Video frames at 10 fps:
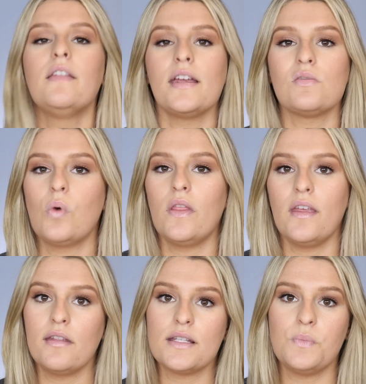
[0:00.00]
That's one
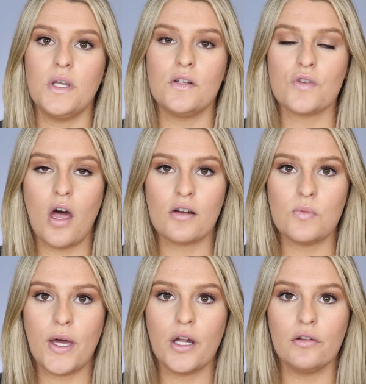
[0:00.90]
thing that's being talked
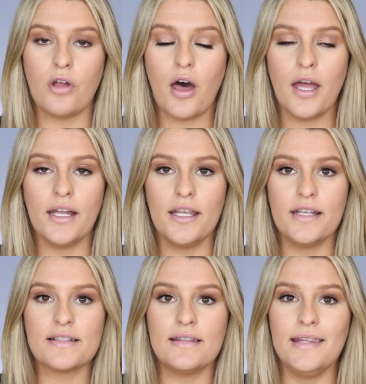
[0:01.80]
about a lot,
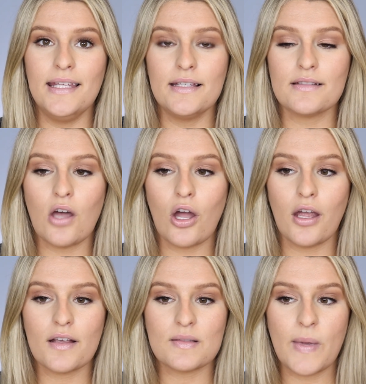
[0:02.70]
is these are
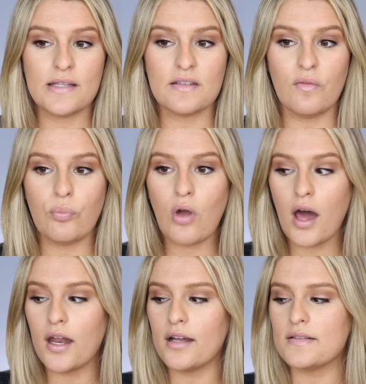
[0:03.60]
expensive
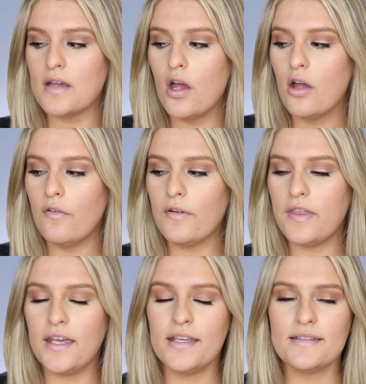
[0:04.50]
products. For
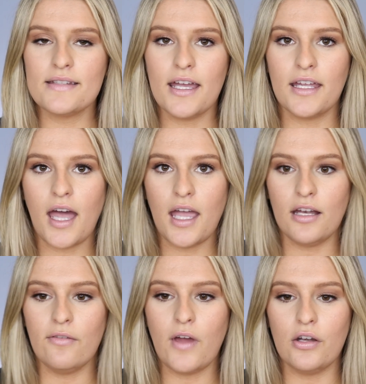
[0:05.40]
this, I kind
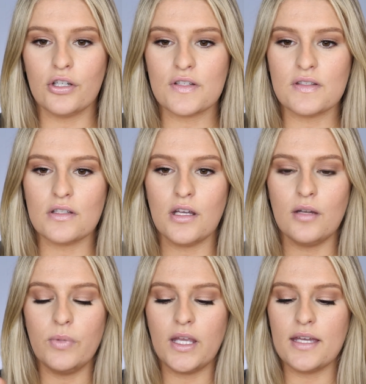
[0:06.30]
of
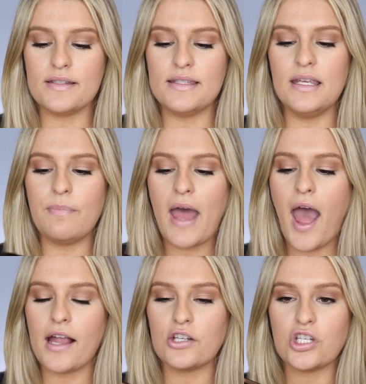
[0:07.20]
understood because the
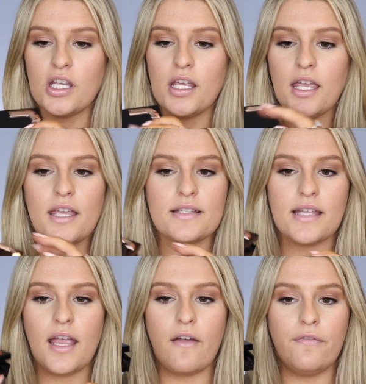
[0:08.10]
packaging is
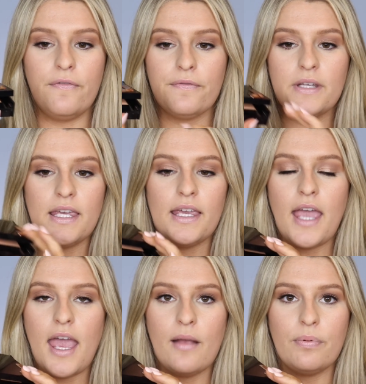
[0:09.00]
like freaking
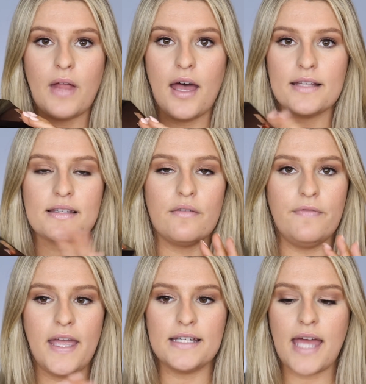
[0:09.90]
A plus,
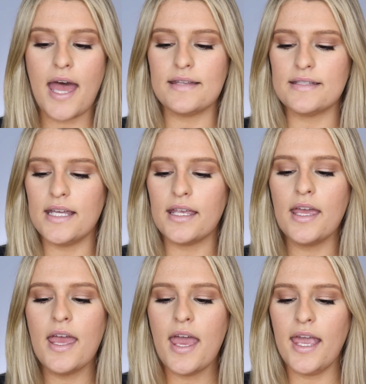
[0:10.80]
fantastic.
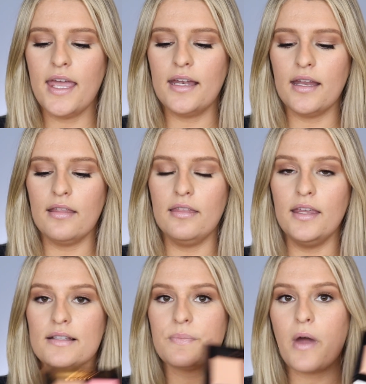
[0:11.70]
And
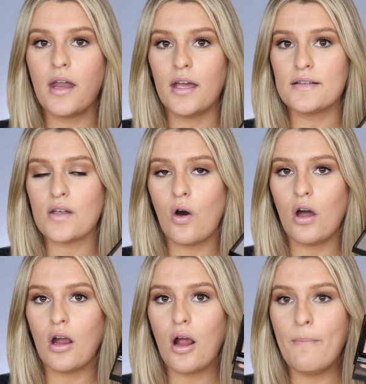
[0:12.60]
these products
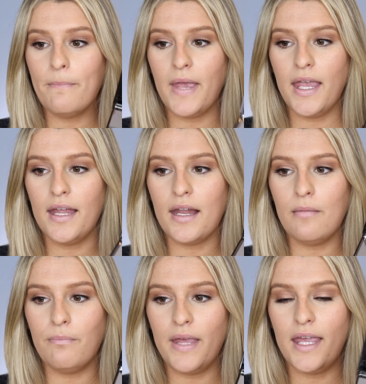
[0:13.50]
are made
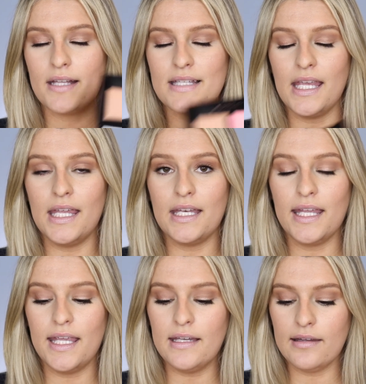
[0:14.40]
and baked in
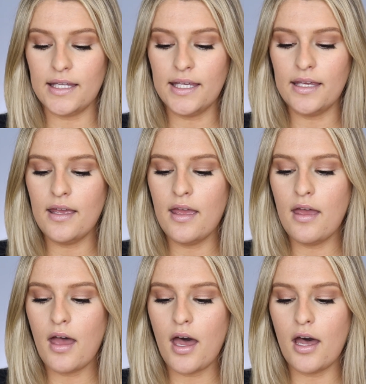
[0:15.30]
Italy.
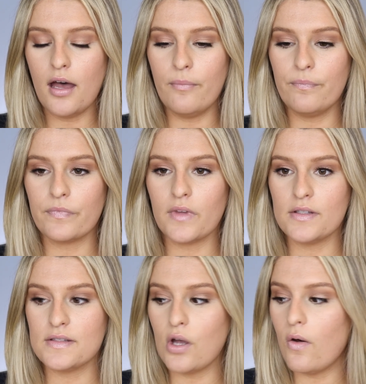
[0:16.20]
Um,
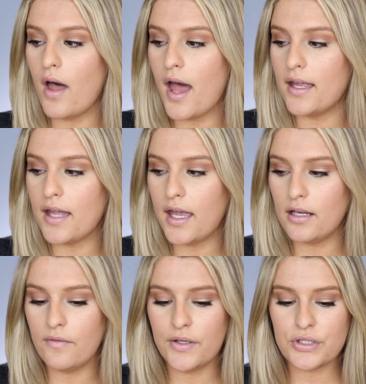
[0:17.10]
so I kind
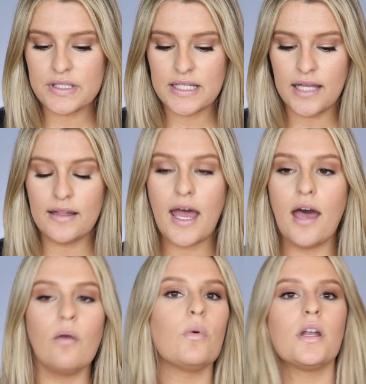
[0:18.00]
of understand
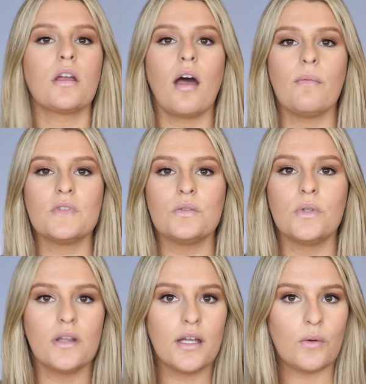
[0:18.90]
that when it comes to
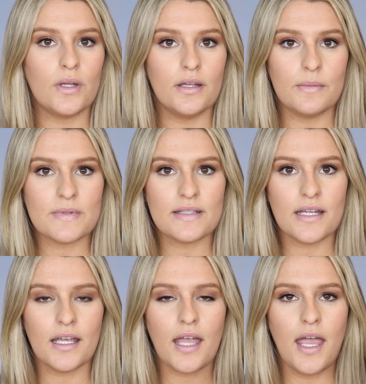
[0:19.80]
a liquid
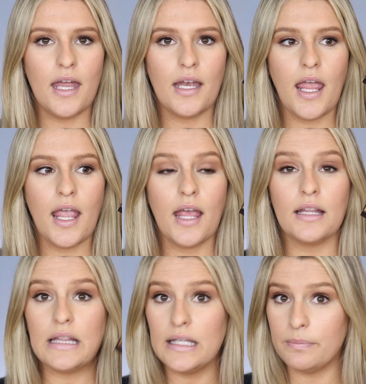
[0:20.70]
lipstick and a
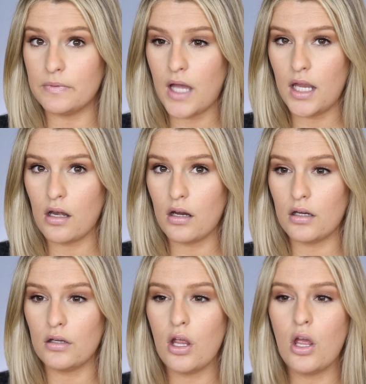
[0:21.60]
lip liner,